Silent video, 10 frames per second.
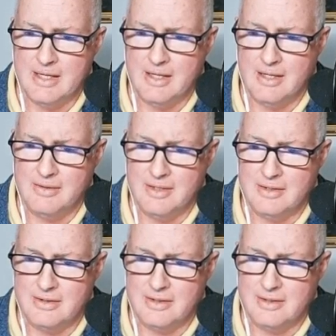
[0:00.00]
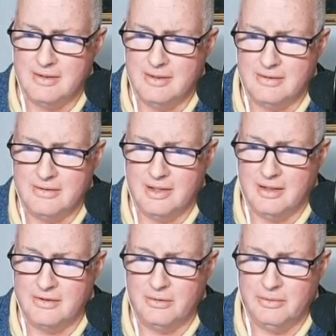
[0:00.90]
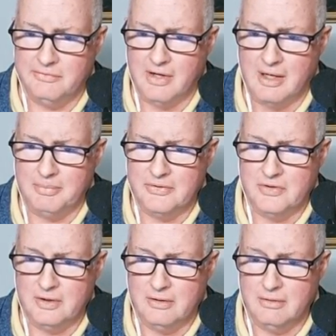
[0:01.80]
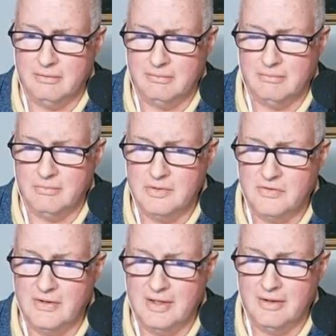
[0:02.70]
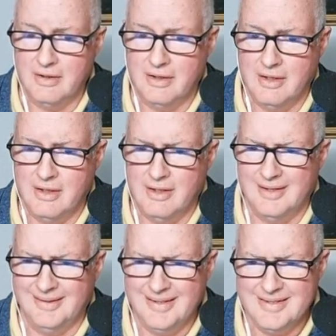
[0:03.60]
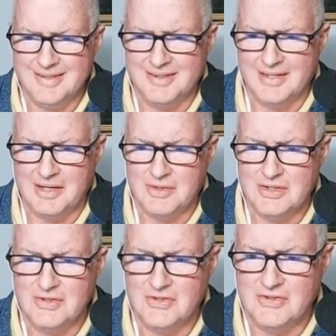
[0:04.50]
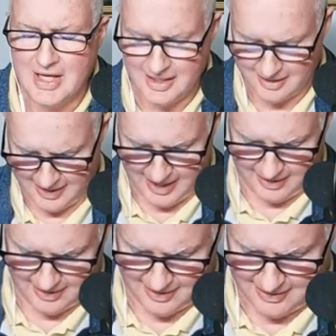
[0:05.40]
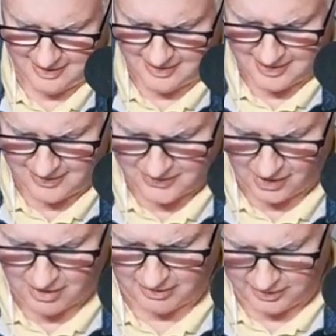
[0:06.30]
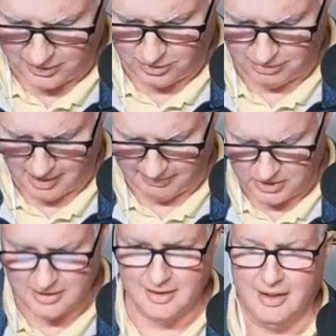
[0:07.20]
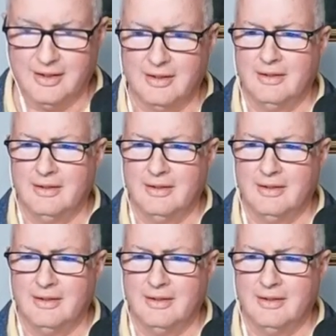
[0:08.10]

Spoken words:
and this sort of opera singer was there. And listen to how she sang that, the song to Trump. She's like,